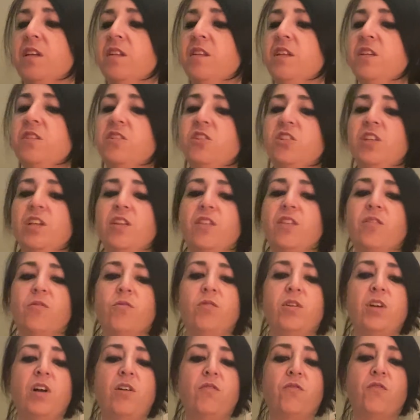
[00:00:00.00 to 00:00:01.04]
This shit threw
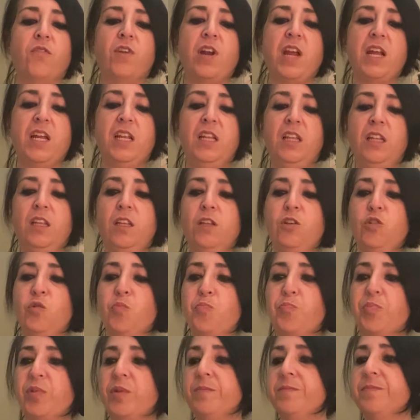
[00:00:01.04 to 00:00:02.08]
y'all for a
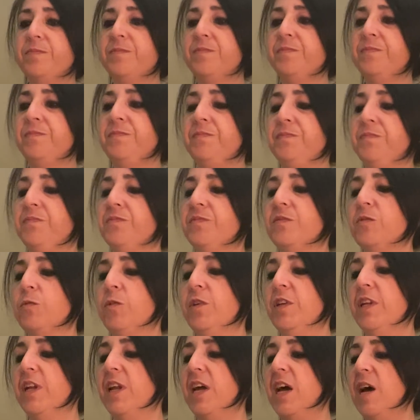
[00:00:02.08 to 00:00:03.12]
loop
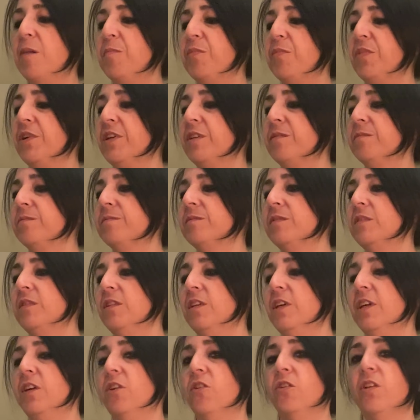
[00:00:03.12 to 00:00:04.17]
when it happened,
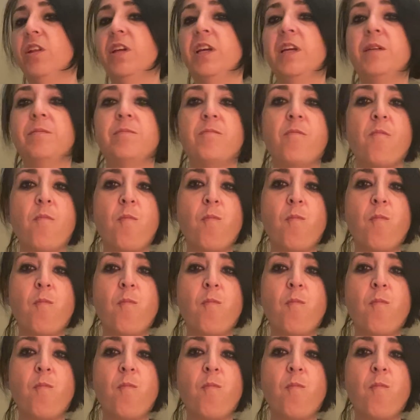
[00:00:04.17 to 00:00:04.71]
literally.